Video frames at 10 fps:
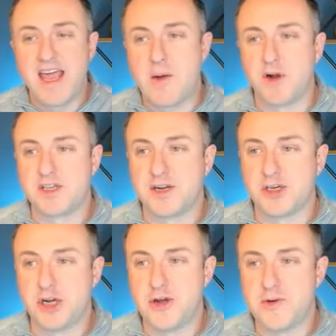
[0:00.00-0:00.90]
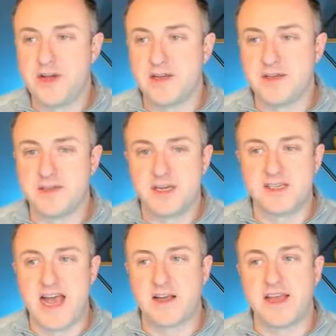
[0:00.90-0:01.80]
And what it's going to show you is
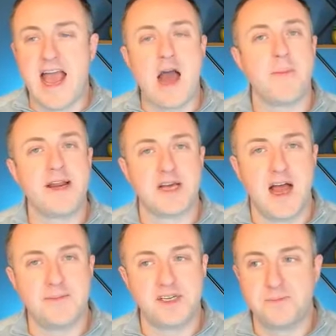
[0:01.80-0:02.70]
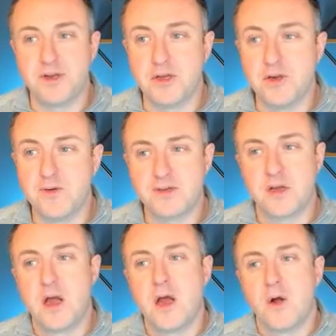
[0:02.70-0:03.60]
exactly how many times it's been used,